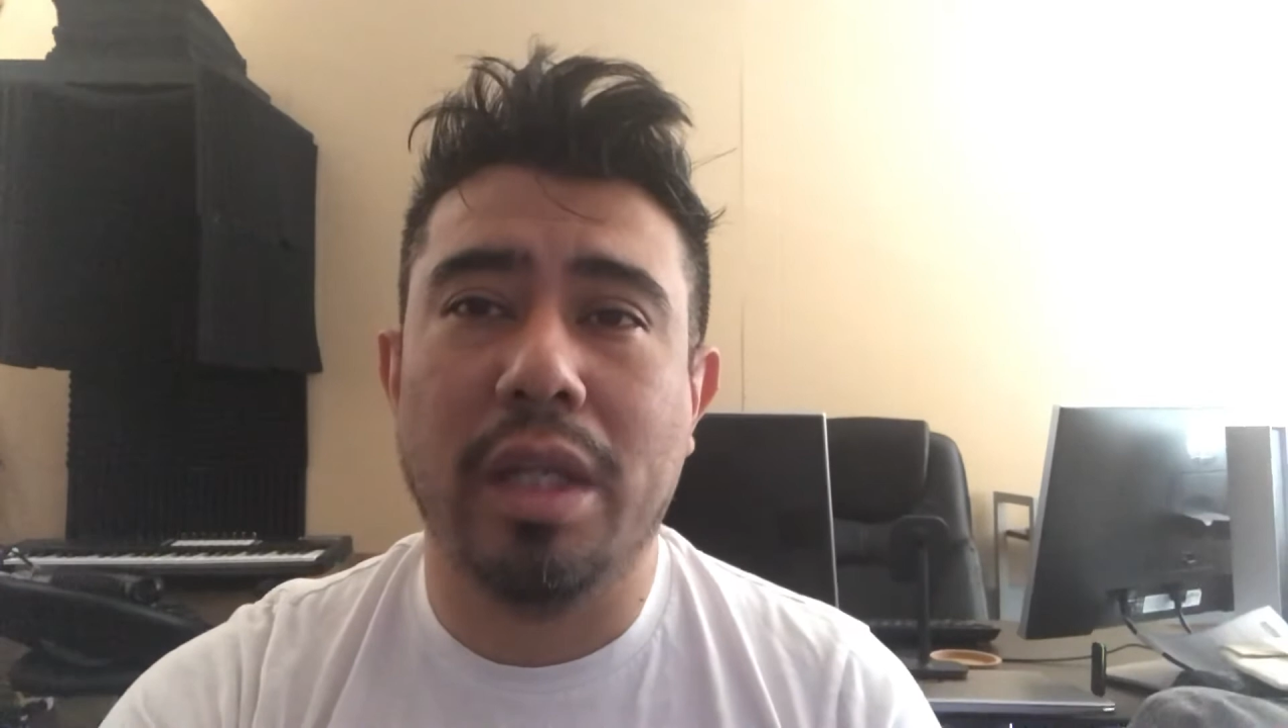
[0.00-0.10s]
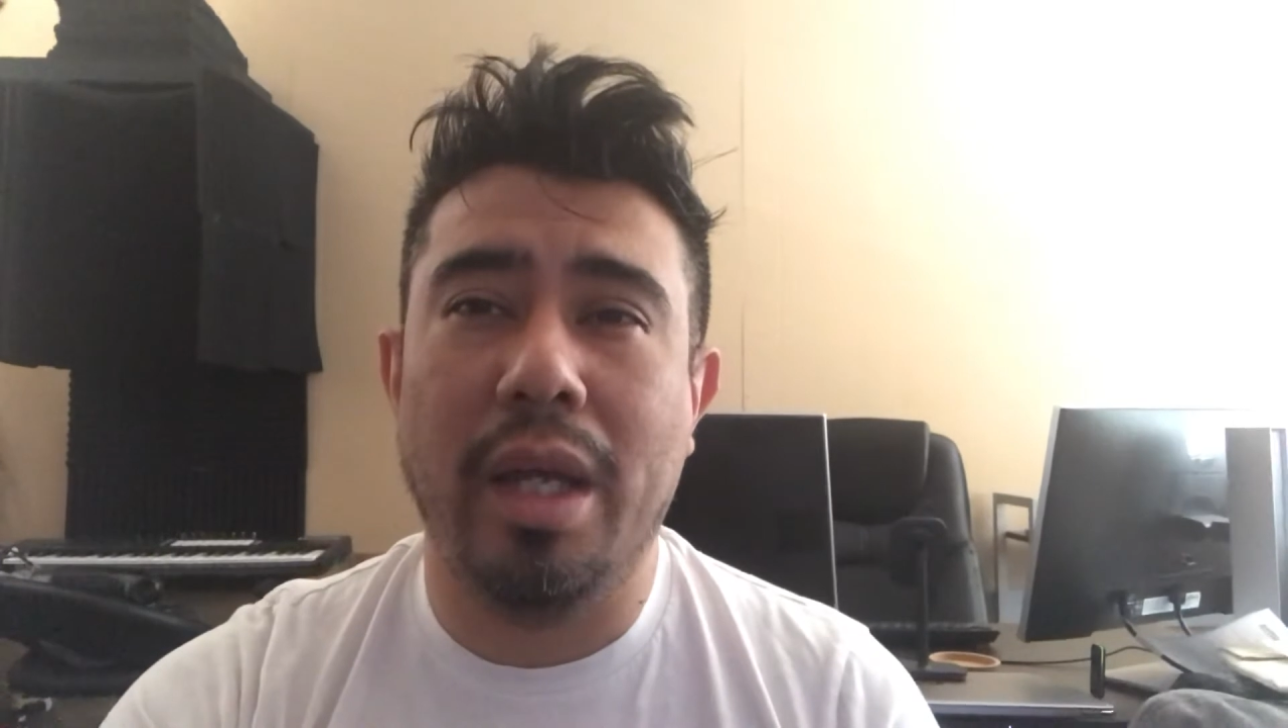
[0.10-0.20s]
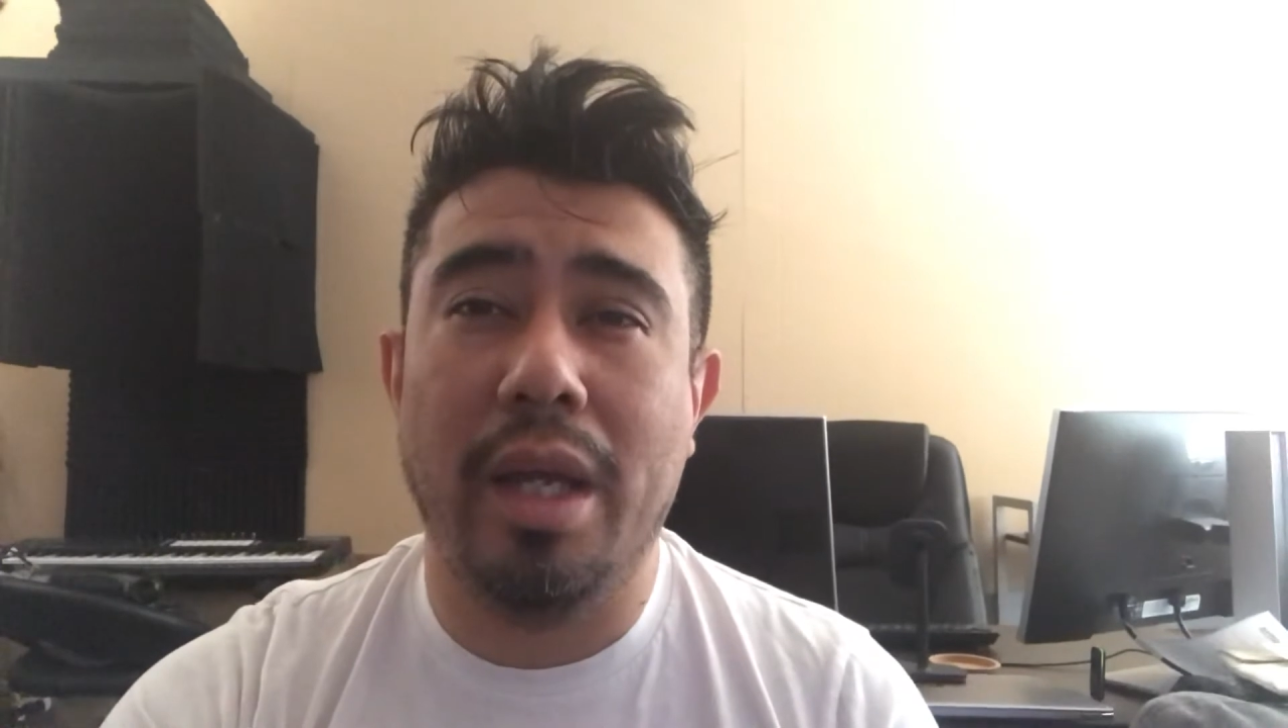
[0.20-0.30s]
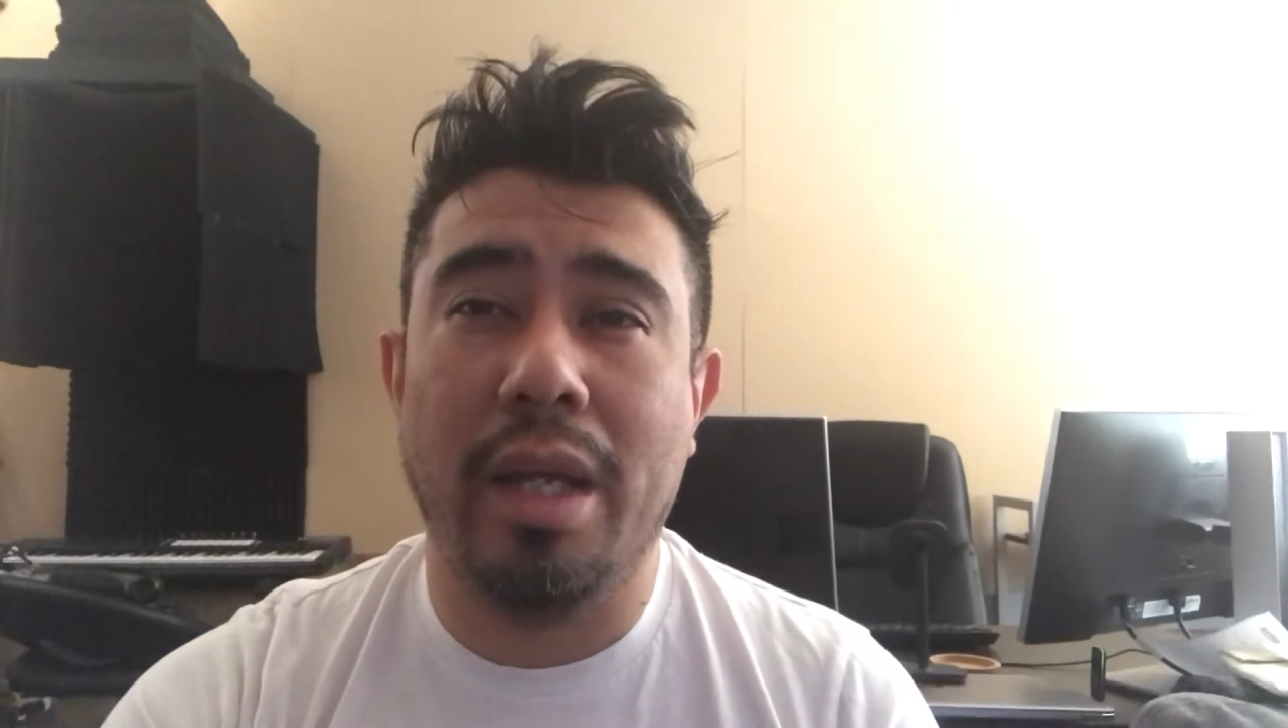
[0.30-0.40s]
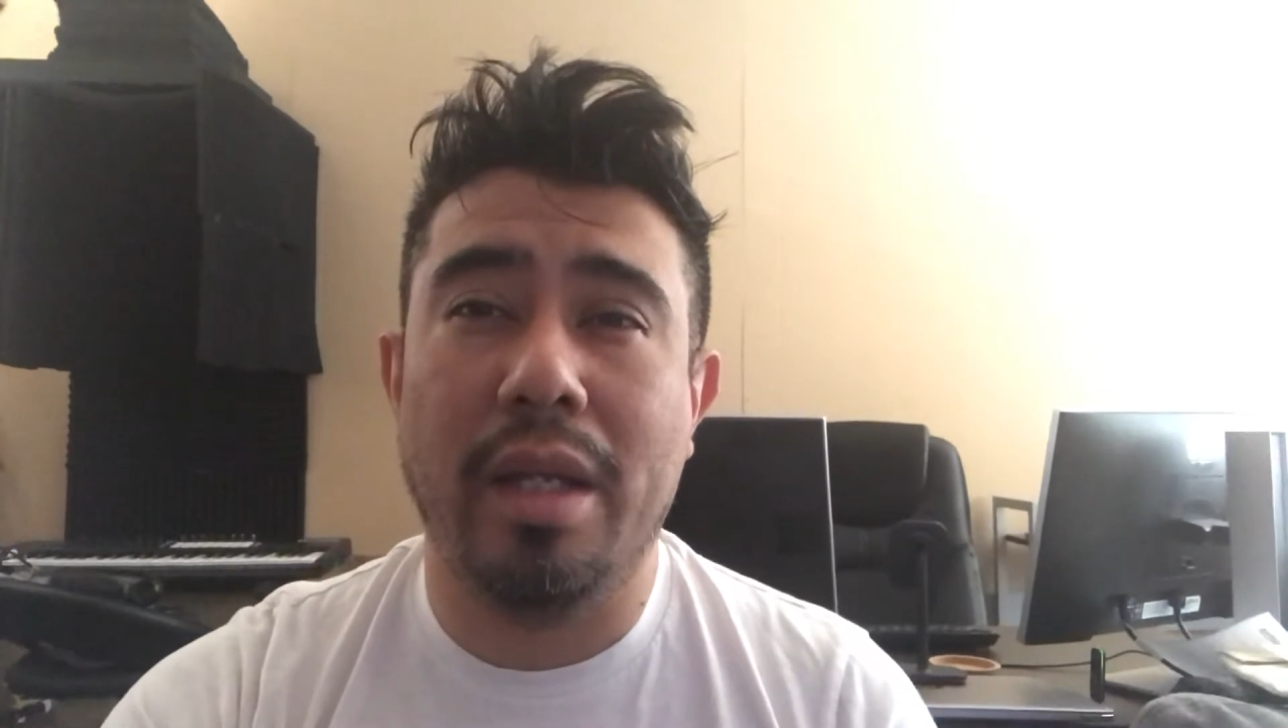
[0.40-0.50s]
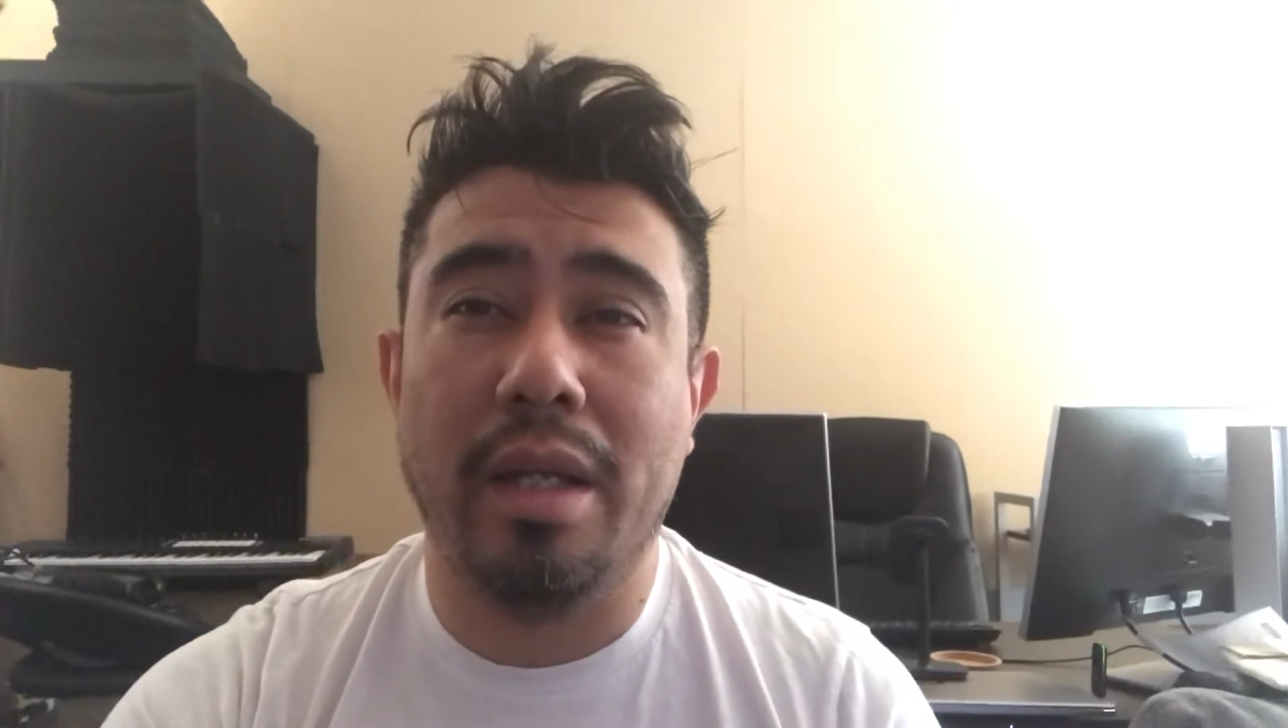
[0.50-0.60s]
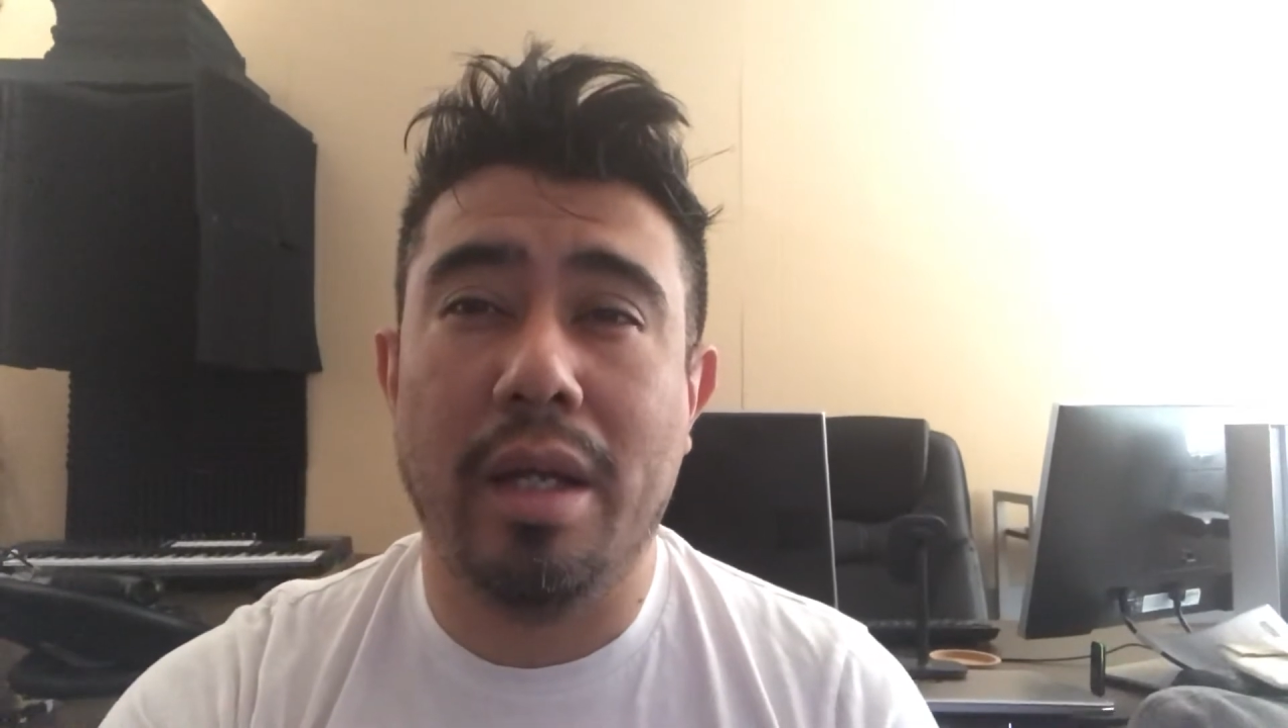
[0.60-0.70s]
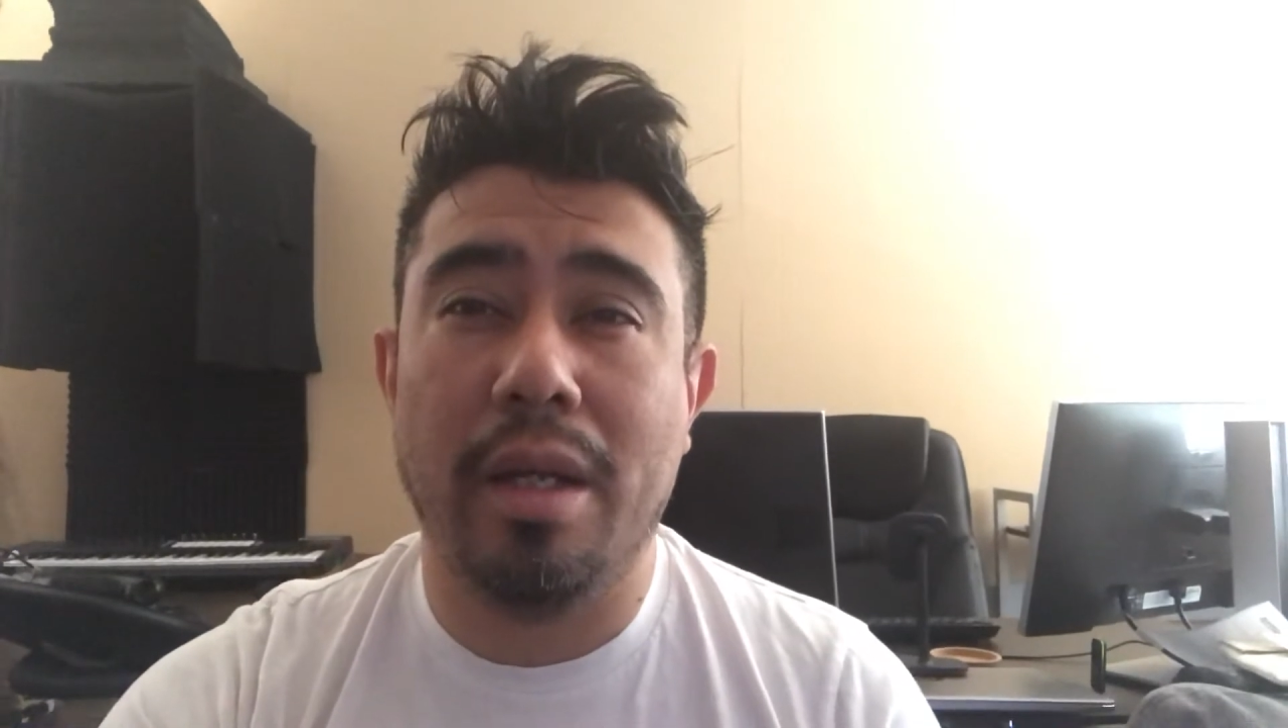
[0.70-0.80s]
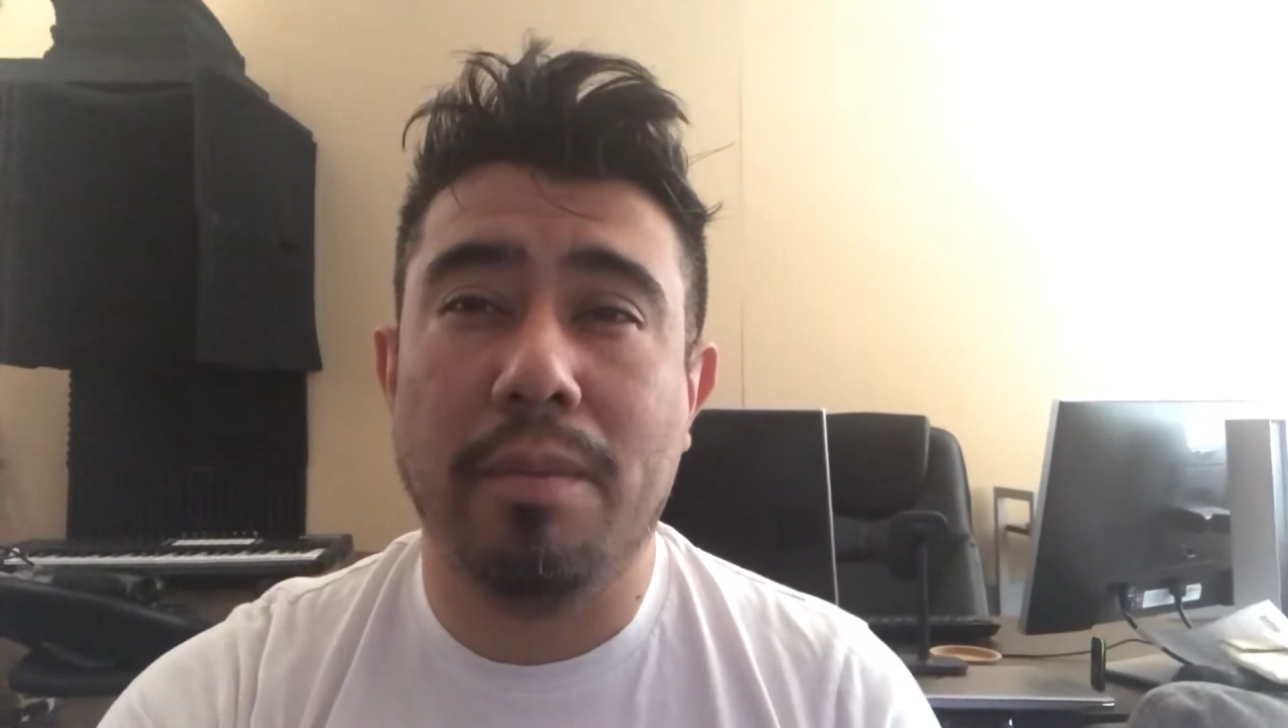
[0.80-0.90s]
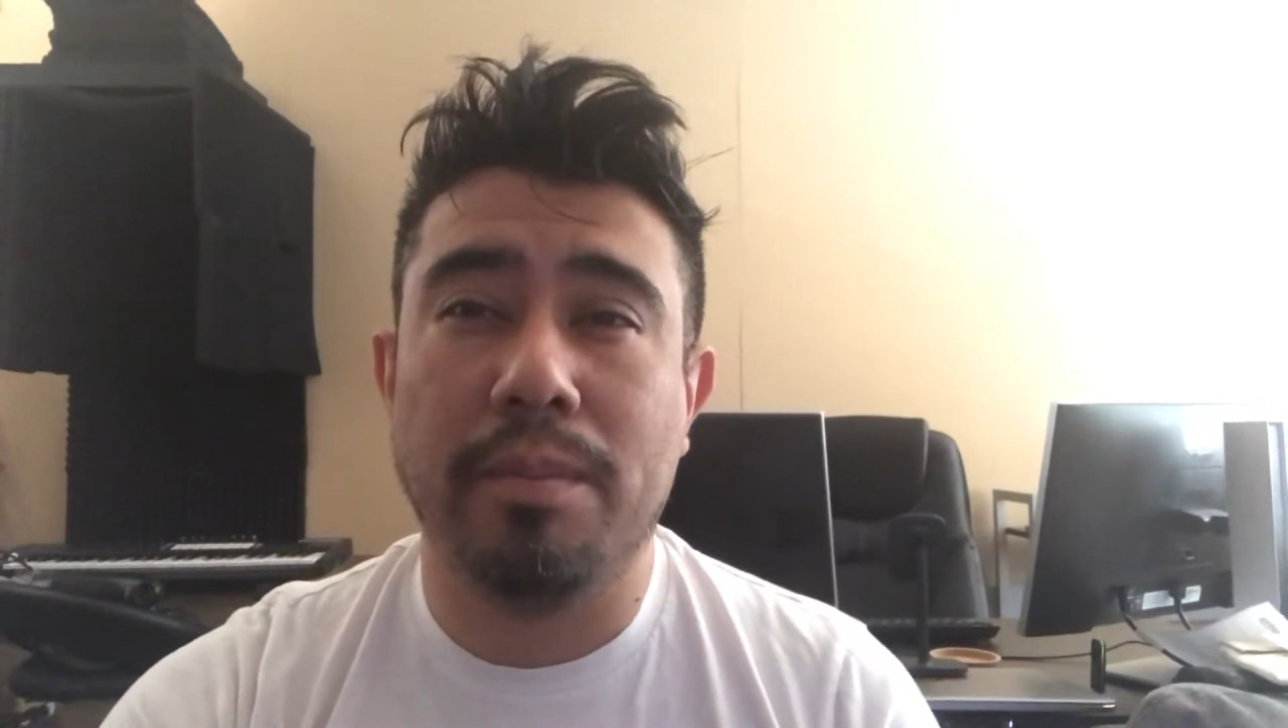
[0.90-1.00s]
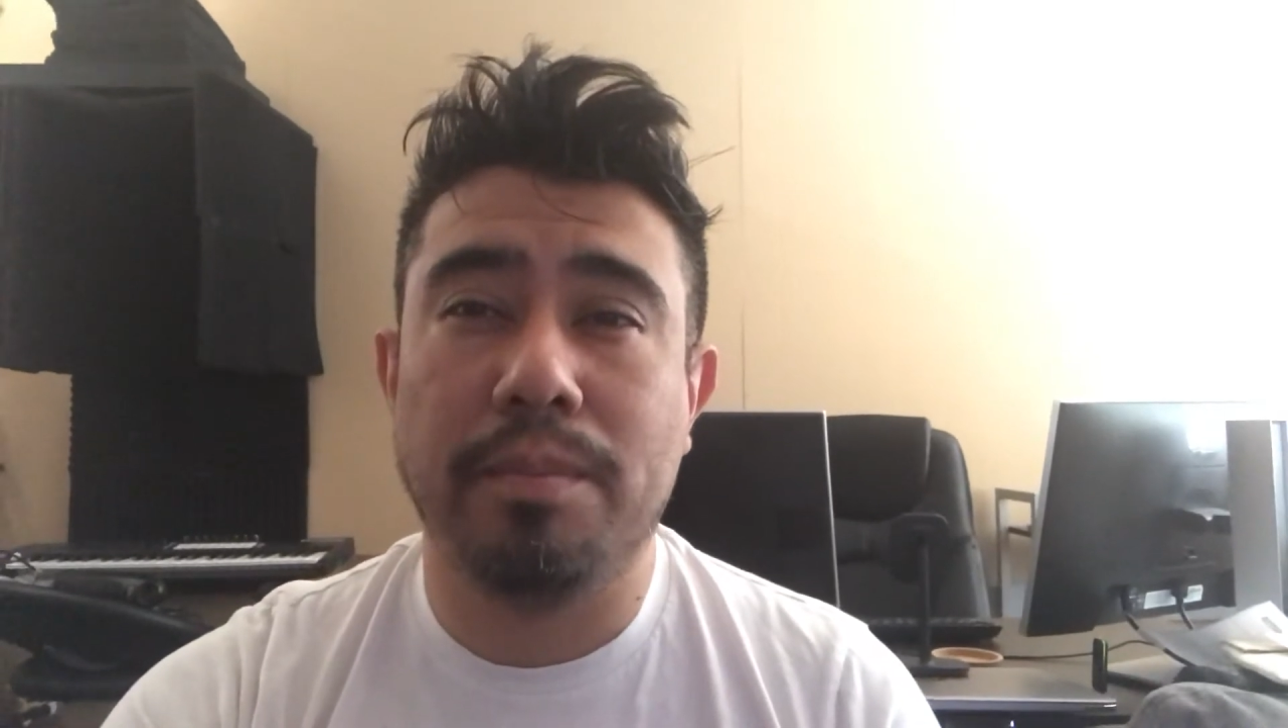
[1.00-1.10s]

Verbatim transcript: and um,